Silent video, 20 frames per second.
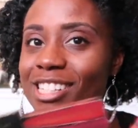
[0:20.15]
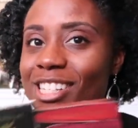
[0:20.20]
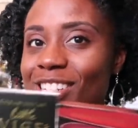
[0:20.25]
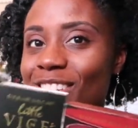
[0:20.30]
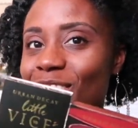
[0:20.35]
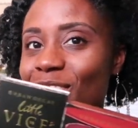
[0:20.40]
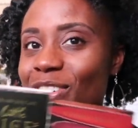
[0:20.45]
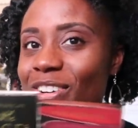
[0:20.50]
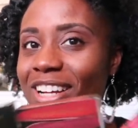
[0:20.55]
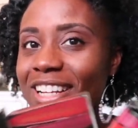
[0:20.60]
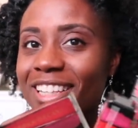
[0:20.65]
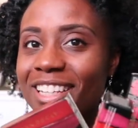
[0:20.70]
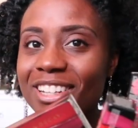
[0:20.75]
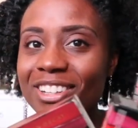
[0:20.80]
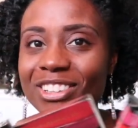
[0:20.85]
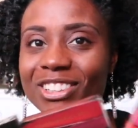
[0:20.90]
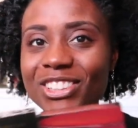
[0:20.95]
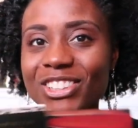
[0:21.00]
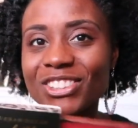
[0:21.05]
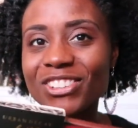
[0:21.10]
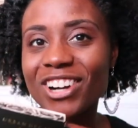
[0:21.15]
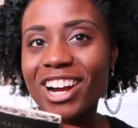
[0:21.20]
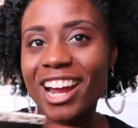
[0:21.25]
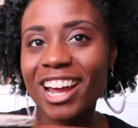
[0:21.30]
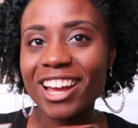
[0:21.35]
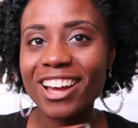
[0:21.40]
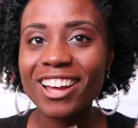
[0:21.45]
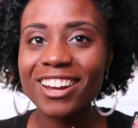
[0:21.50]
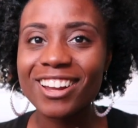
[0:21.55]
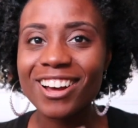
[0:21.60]
to do a little
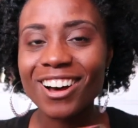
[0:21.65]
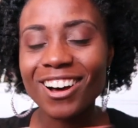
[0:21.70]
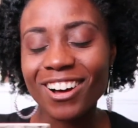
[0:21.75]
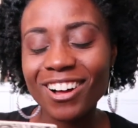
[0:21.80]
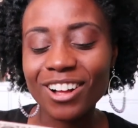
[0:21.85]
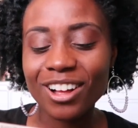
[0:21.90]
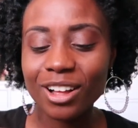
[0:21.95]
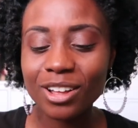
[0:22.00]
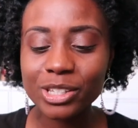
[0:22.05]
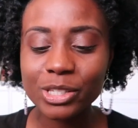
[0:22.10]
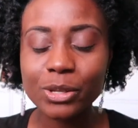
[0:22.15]
try on haul.